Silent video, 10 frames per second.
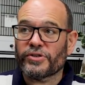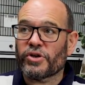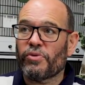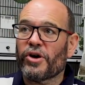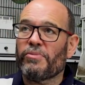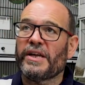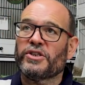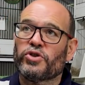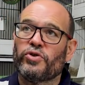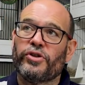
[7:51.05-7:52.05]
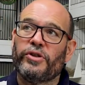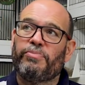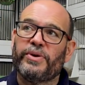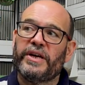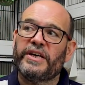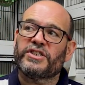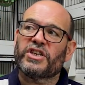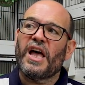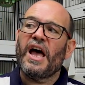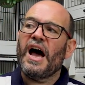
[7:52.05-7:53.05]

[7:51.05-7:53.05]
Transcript: So we've got to make sure that the birds